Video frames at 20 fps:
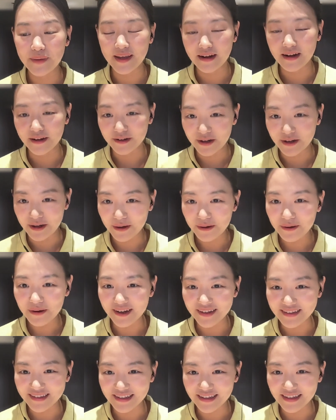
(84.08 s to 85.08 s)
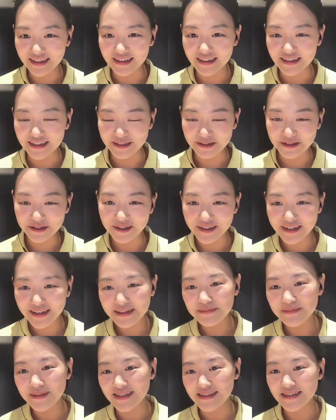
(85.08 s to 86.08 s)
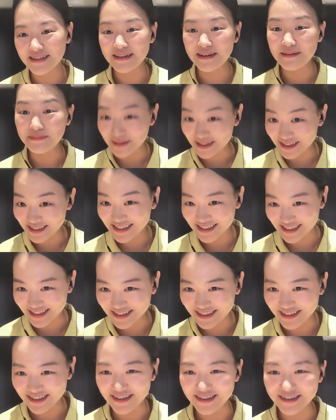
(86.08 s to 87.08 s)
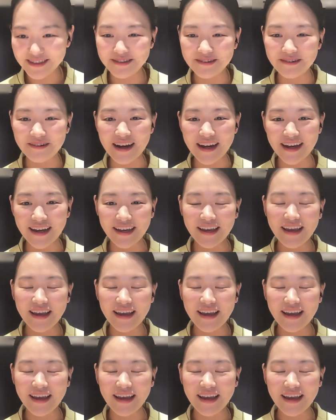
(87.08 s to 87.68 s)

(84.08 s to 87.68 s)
not know, Unnie in Korean means a big sister. So I